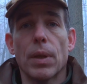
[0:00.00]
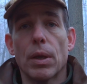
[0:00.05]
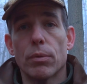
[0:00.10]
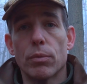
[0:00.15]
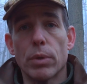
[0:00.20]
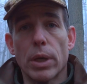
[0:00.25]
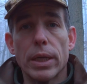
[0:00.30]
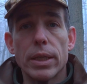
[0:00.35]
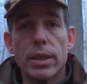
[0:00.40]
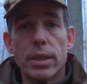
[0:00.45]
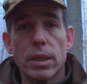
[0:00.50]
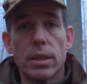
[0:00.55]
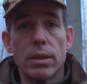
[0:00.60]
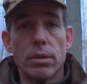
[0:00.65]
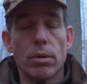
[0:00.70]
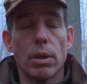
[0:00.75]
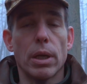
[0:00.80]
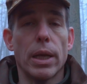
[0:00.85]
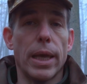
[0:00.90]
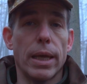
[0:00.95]
write in
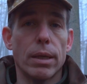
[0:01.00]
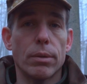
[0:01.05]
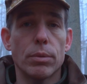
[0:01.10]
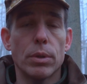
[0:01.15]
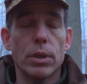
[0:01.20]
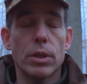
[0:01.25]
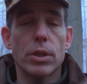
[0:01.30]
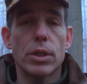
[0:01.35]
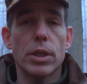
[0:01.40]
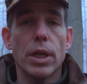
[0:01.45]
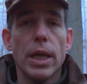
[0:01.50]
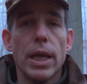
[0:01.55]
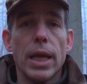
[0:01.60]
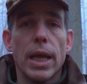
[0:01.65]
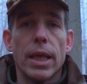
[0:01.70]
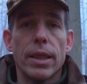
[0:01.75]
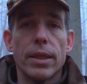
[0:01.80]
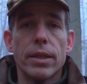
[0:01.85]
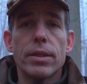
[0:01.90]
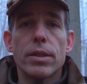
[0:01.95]
your language.
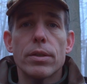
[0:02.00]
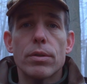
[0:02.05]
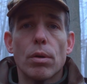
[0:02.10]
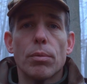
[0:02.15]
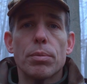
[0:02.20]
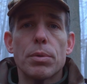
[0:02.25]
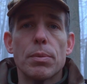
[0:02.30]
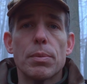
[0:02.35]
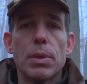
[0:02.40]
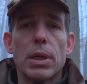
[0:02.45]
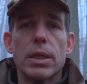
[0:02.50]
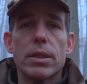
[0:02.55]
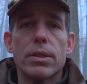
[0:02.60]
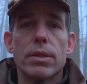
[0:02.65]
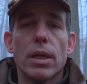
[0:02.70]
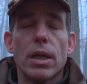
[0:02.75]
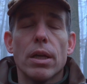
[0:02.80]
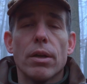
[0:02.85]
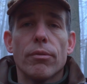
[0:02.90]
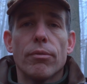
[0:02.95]
And this is optimized
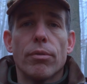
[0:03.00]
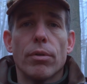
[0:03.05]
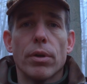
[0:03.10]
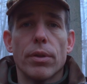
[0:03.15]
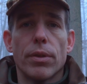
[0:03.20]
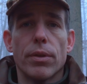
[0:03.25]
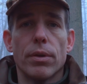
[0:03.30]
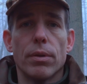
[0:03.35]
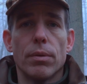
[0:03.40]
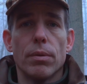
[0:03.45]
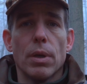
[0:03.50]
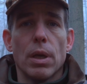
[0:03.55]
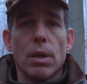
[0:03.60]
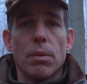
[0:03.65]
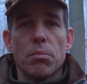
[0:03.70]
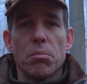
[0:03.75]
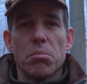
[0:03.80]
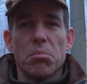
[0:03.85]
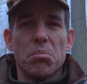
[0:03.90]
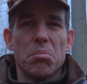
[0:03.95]
for the
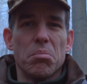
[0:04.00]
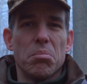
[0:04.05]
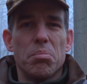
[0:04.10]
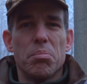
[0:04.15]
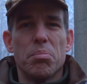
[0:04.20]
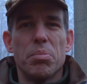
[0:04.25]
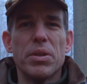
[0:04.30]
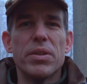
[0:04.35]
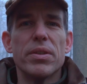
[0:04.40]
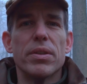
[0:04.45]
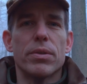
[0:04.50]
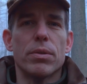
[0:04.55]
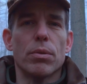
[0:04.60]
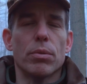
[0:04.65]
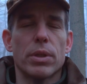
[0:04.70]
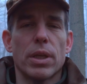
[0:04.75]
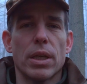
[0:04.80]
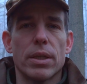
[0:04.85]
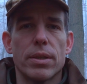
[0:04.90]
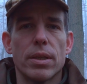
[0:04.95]
business use
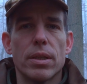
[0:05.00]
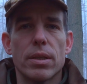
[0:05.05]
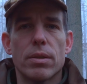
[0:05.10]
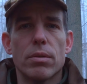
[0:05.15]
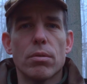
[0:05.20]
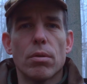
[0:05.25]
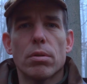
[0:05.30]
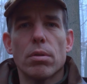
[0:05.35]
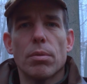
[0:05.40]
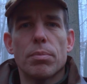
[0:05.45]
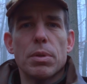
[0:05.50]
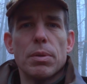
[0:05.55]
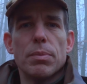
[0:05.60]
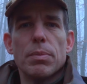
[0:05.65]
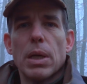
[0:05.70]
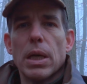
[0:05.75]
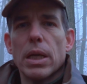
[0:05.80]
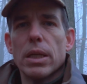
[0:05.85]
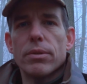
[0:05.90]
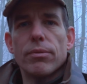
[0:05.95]
case. It's not
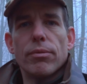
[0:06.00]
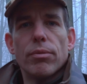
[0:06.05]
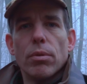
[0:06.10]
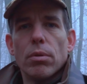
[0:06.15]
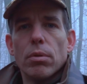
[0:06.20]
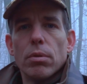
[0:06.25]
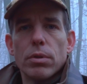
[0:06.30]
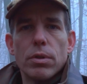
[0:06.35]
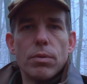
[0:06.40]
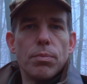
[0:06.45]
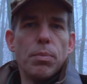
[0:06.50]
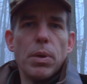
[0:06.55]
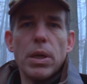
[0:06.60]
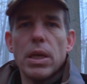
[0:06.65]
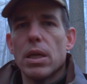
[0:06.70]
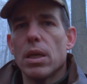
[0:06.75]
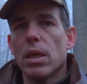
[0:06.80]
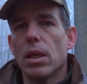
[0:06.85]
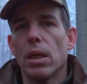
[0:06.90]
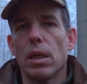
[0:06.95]
optimized for
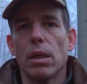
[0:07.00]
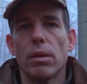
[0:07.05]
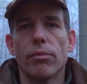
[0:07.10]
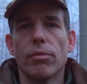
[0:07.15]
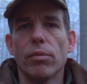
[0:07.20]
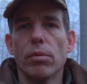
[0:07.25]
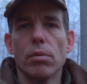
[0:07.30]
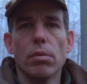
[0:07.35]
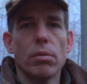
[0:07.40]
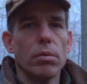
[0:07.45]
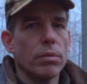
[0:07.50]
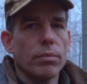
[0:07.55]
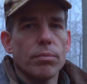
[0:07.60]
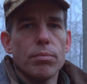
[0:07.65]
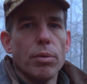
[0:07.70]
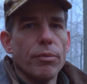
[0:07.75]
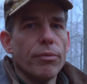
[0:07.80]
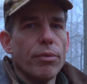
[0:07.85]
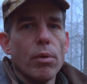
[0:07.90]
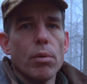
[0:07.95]
speed, for
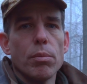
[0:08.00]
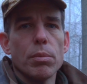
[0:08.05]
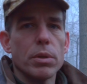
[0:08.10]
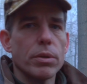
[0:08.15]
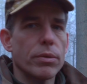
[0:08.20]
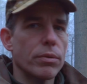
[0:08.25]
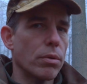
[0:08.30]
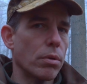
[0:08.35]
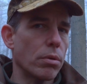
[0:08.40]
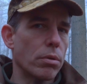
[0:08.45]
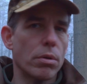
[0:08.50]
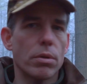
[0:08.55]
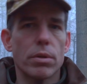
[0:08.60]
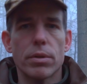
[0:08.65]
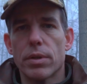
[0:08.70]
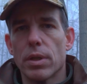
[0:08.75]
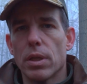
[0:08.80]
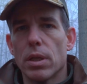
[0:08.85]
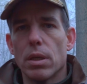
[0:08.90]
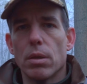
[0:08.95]
performance,
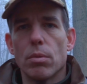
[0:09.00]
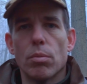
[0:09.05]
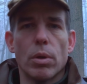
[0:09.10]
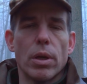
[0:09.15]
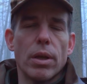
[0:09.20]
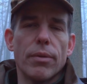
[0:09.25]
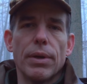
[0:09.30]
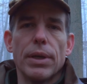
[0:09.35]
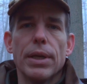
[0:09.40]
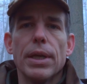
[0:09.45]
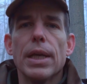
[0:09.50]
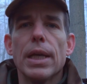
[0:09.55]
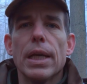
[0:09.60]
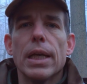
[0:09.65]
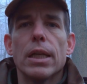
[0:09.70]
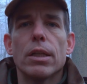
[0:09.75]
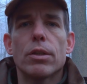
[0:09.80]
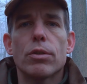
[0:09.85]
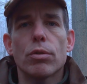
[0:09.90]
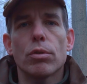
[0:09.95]
concurrency, whatever.
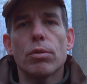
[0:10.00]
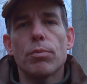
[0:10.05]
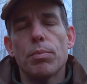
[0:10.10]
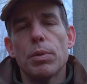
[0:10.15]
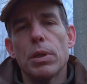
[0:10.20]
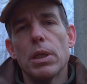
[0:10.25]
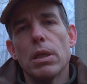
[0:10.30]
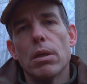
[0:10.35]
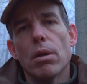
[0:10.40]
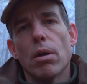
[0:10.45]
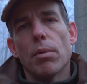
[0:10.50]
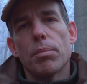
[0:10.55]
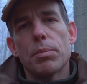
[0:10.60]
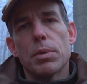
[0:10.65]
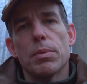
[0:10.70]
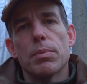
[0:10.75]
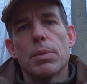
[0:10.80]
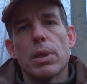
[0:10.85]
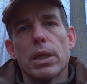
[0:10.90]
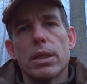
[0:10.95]
It should be
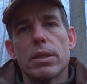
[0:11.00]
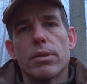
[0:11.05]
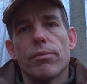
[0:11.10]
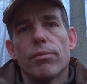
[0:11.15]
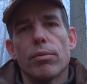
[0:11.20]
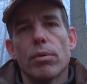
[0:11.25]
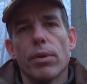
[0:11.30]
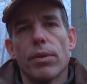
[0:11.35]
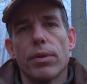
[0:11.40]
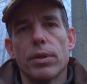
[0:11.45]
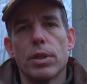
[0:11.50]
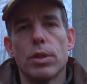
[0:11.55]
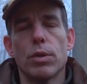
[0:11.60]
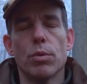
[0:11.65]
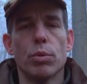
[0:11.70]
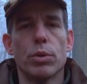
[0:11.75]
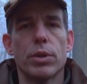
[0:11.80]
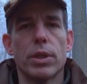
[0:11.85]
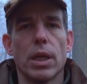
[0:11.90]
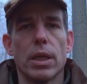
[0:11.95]
optimized for the
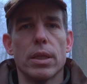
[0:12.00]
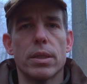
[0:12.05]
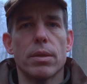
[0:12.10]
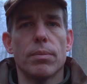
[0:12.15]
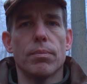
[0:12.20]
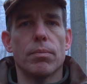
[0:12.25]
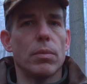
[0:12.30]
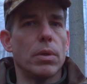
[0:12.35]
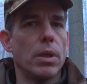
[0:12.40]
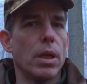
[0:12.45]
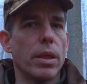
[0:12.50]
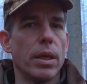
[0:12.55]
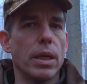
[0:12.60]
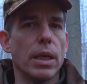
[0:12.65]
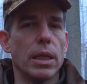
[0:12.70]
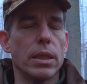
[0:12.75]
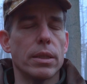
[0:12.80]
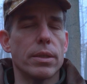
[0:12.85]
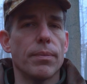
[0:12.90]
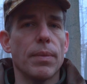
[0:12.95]
use case, nothing
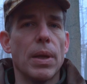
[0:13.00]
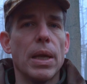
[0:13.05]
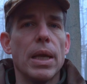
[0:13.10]
else.